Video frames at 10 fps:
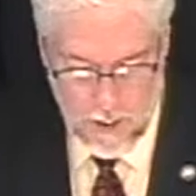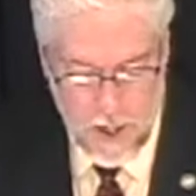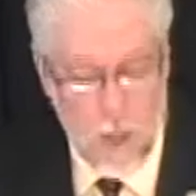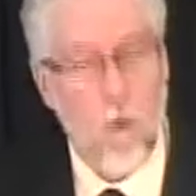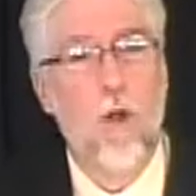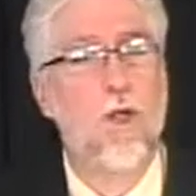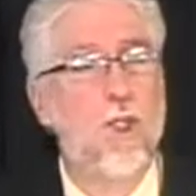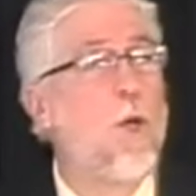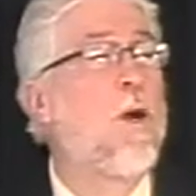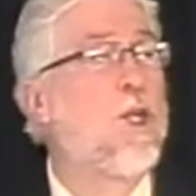They were
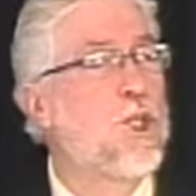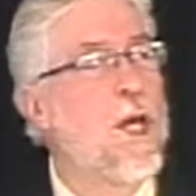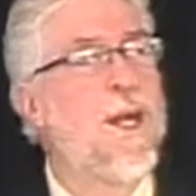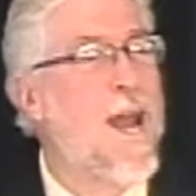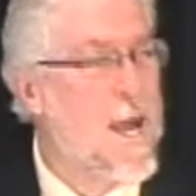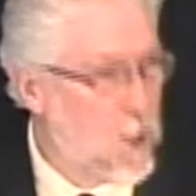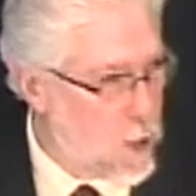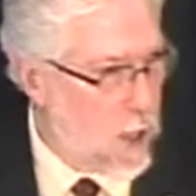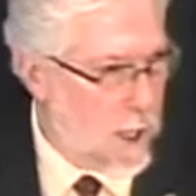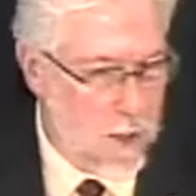Jewish
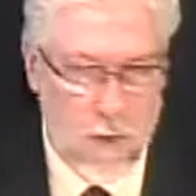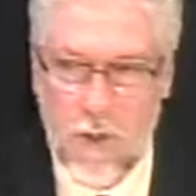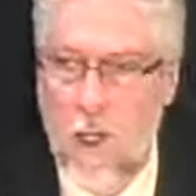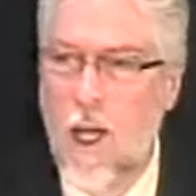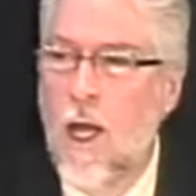nationalists.